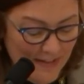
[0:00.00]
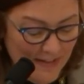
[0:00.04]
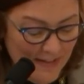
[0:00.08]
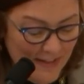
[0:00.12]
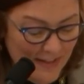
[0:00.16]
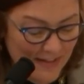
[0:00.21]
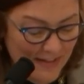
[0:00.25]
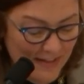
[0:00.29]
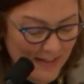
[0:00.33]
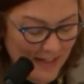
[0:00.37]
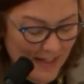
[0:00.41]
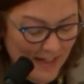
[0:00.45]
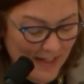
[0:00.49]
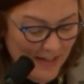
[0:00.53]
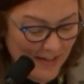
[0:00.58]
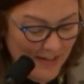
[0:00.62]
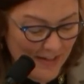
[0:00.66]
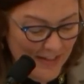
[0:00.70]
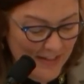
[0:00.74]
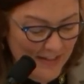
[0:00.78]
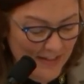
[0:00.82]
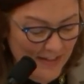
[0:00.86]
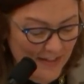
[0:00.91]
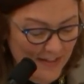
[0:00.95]
Since the
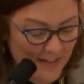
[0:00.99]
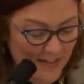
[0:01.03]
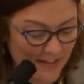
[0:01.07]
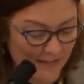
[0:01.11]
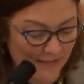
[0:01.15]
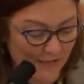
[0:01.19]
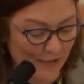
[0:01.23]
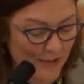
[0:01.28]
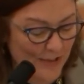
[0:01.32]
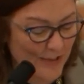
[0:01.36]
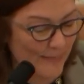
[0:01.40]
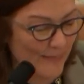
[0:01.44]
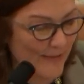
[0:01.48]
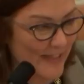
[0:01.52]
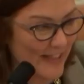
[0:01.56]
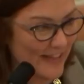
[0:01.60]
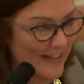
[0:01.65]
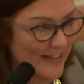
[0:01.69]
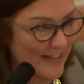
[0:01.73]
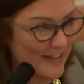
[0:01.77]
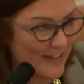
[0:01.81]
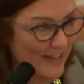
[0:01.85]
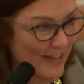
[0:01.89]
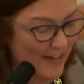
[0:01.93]
IRS's enforcement in
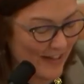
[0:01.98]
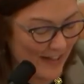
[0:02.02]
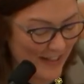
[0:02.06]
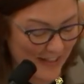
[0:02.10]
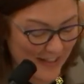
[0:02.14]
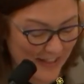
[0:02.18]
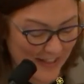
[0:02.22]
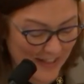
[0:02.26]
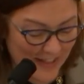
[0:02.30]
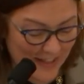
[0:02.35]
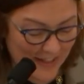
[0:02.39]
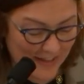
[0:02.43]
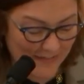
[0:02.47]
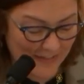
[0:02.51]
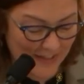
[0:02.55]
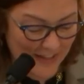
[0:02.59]
this area